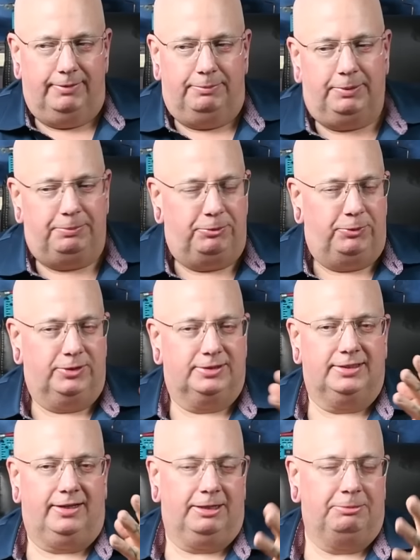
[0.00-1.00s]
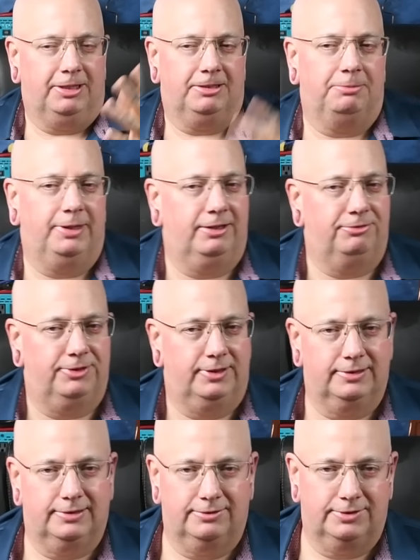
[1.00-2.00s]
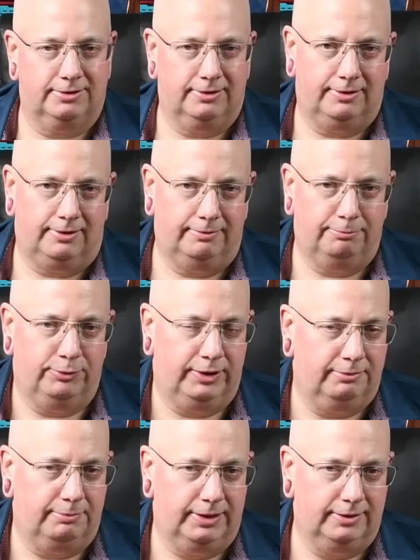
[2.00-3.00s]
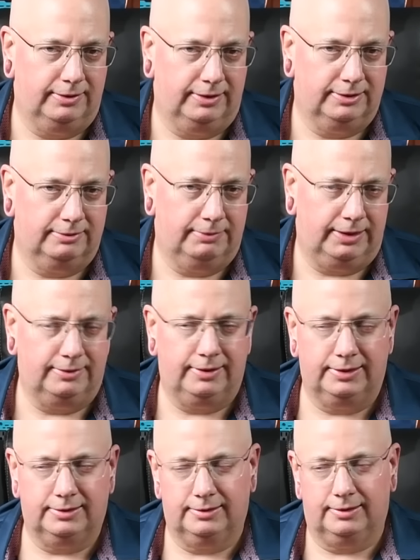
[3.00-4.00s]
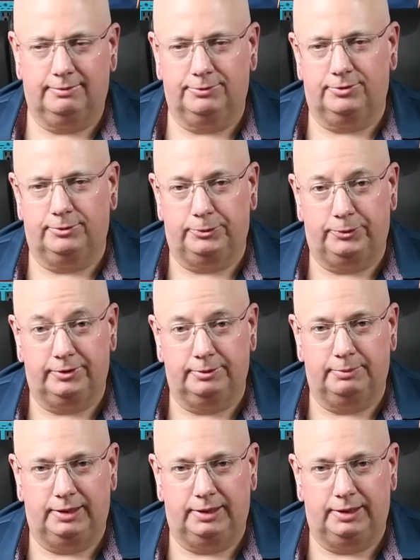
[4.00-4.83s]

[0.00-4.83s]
And people will talk about the benefits of so-called breath meditation. Meditation comes from the word